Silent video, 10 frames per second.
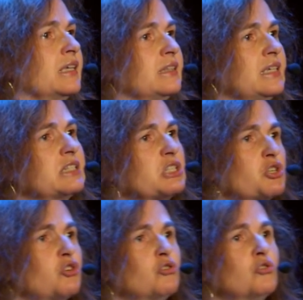It needs
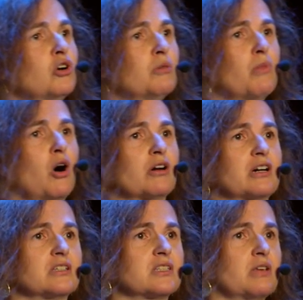two
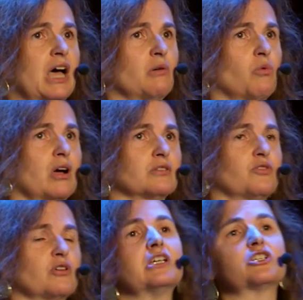motors, uh, one
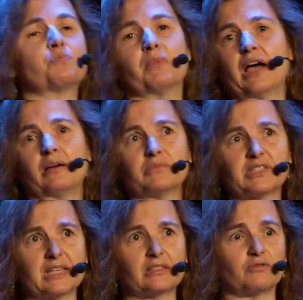for each um,
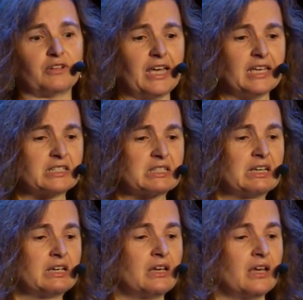set of legs.
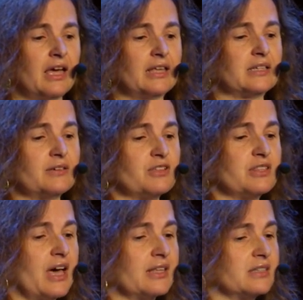And
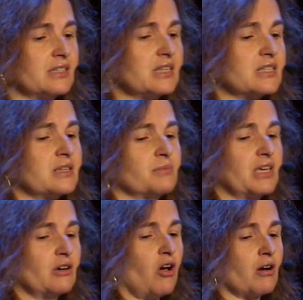given that, the system
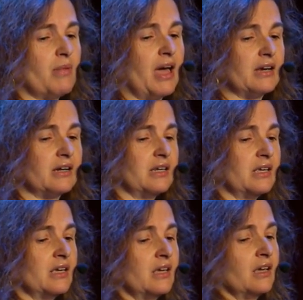can
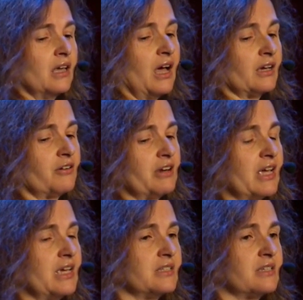automatically uh,
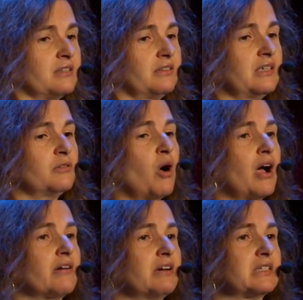create the
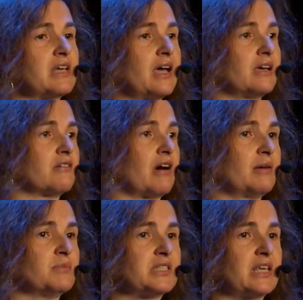wiring
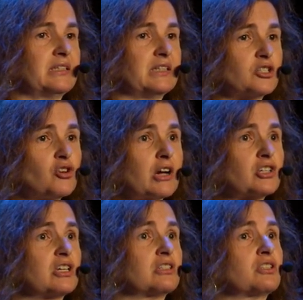diagrams and
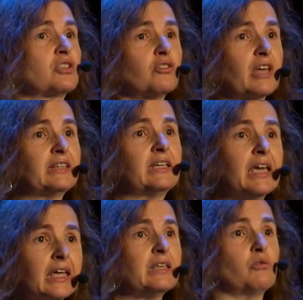instructions so that
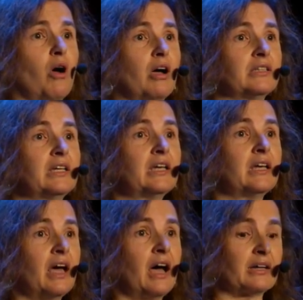anyone
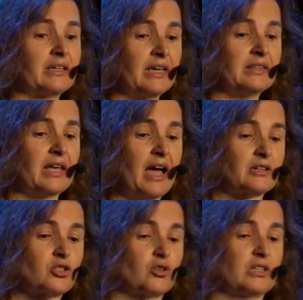uh, can
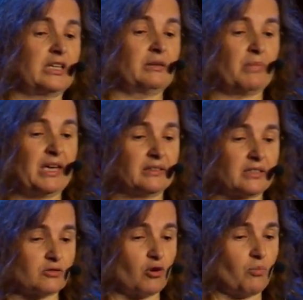actually make this